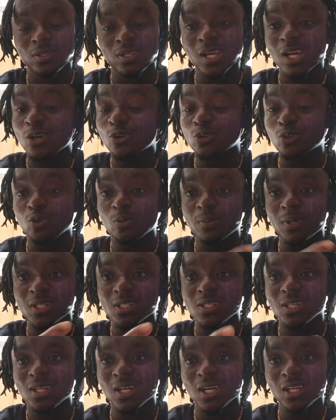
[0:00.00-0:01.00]
They are
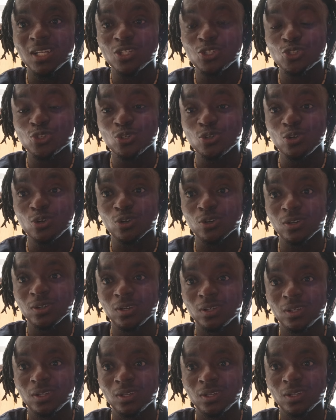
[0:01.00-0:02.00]
automatically shocked
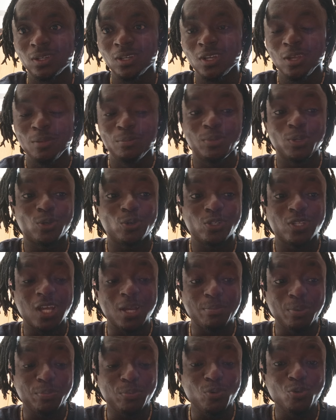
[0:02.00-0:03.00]
because there
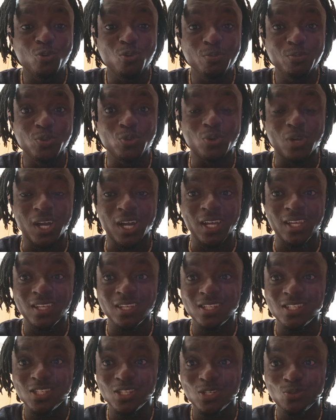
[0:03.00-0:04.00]
are people whom you are
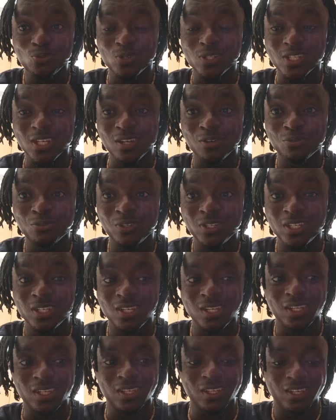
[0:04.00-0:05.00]
eating with every
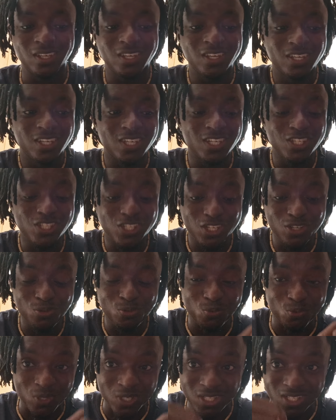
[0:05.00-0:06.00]
day, every